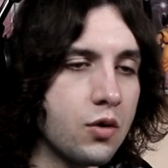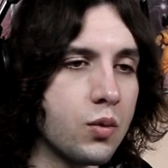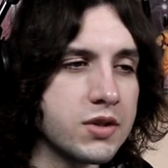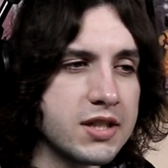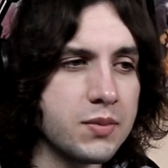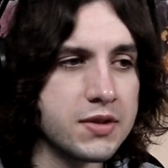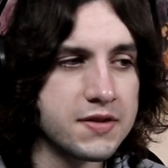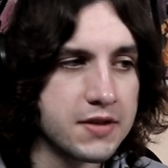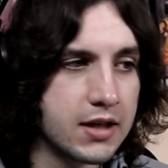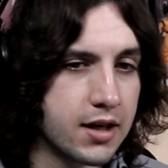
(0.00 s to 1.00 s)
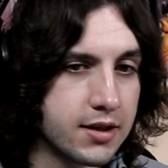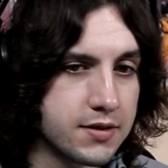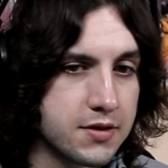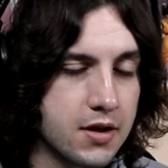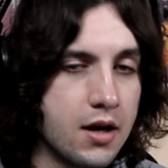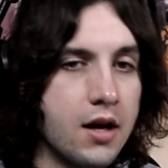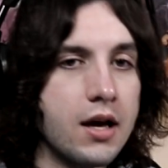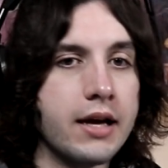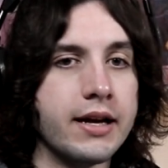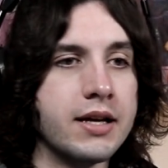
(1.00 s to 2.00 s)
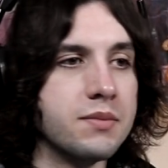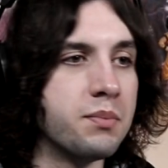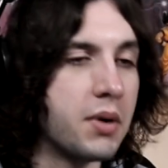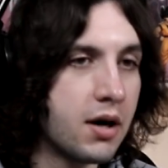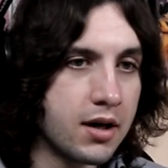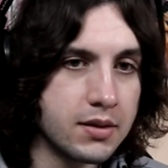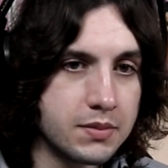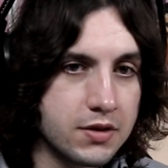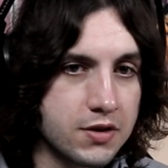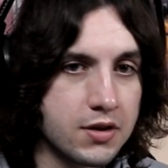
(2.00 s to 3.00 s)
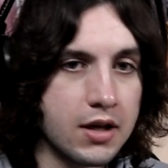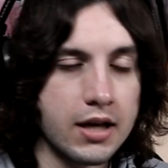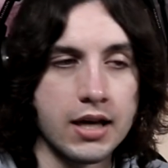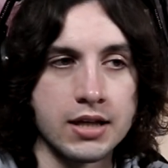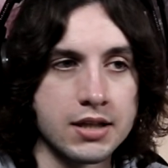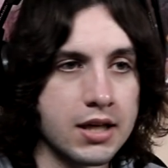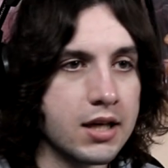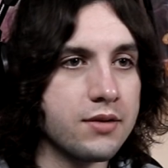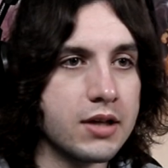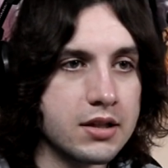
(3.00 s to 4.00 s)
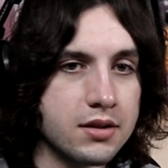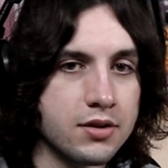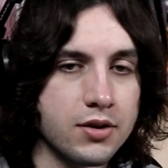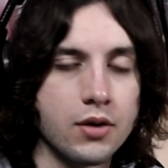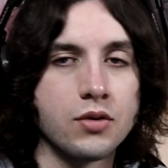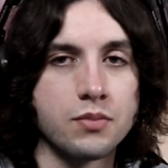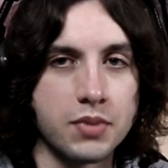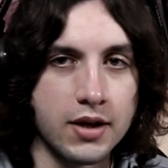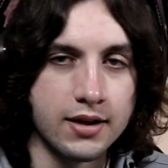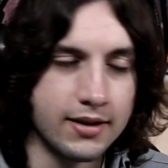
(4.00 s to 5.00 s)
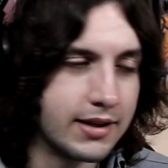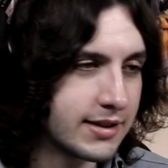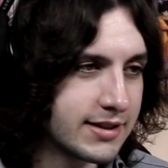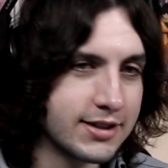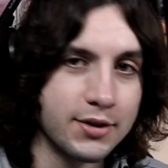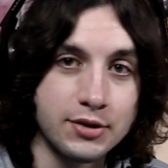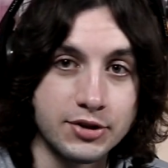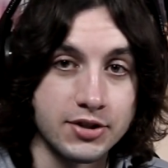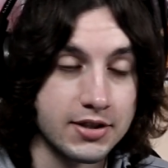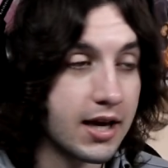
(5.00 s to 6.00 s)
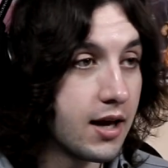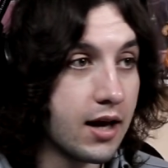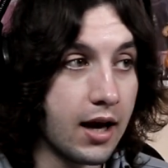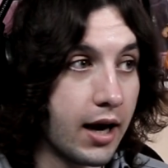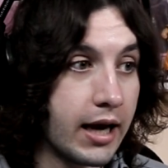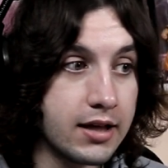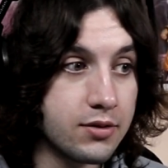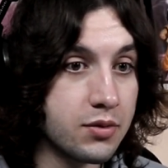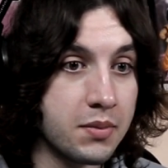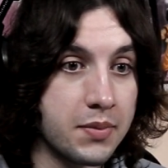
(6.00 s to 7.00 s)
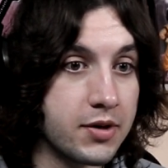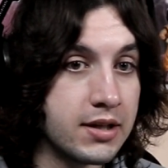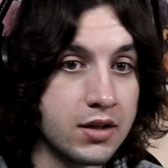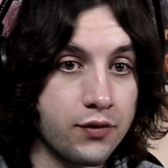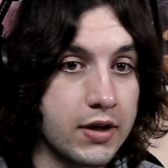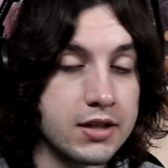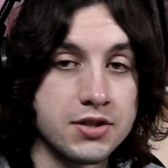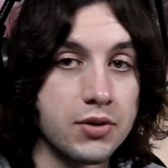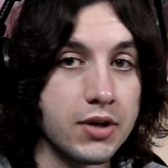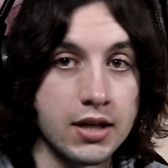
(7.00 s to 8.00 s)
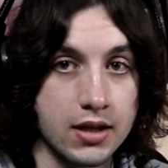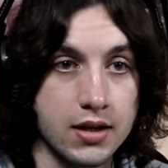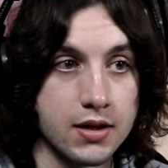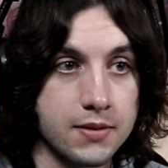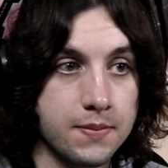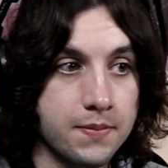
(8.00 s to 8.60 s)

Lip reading: What's up with Zeons and bombs and killing their own soldiers? I don't remember any Fetties doing any of that.